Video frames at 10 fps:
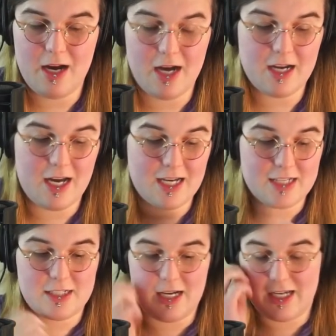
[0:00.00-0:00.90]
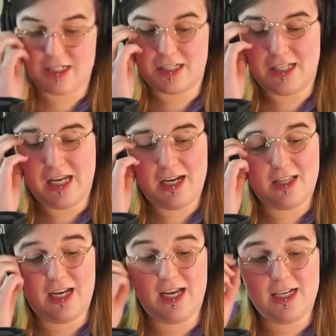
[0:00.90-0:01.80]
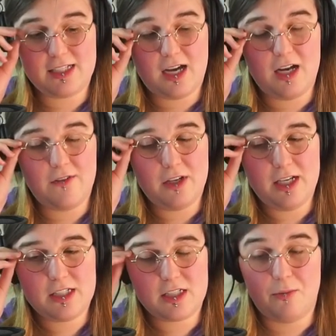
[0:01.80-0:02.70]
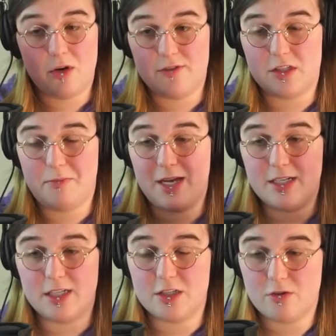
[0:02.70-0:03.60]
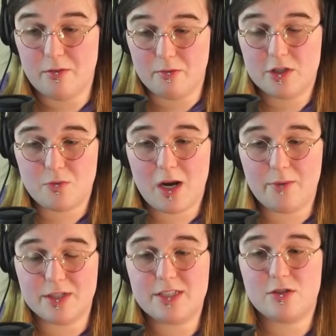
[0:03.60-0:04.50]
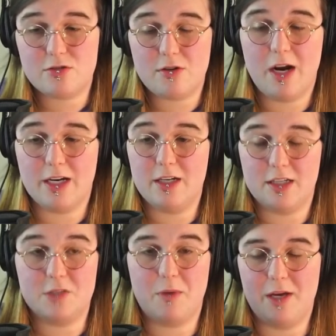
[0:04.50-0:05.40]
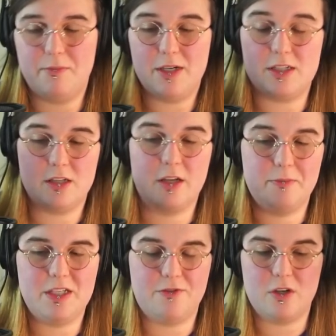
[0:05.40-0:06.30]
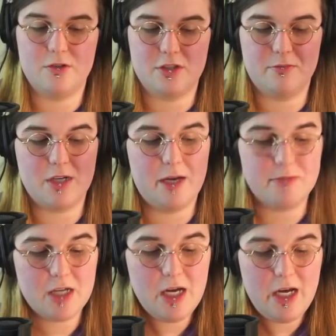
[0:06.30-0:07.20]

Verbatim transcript: I, I, guess. I guess at the end of the day, it is kind of. It is somewhat of a semantic disagreement, which is what I was trying to explain, but it's a little bit difficult sometimes.